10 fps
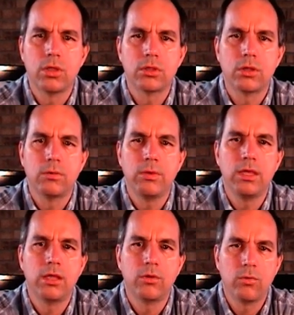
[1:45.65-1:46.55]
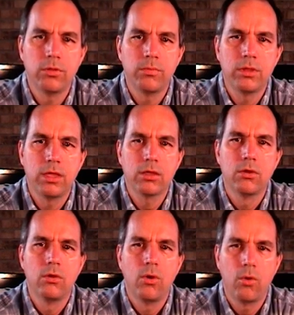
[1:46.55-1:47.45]
it's going to be in arithmetic
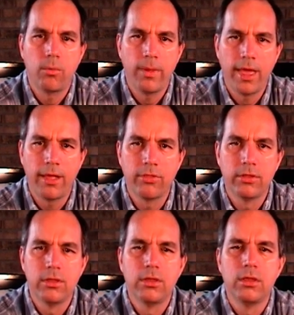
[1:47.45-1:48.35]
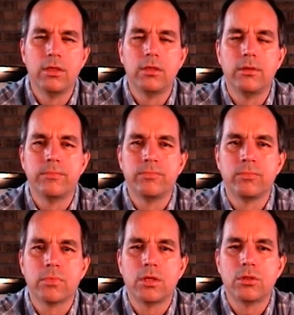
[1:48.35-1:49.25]
or math.
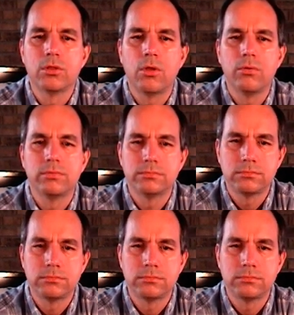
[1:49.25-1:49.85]
So,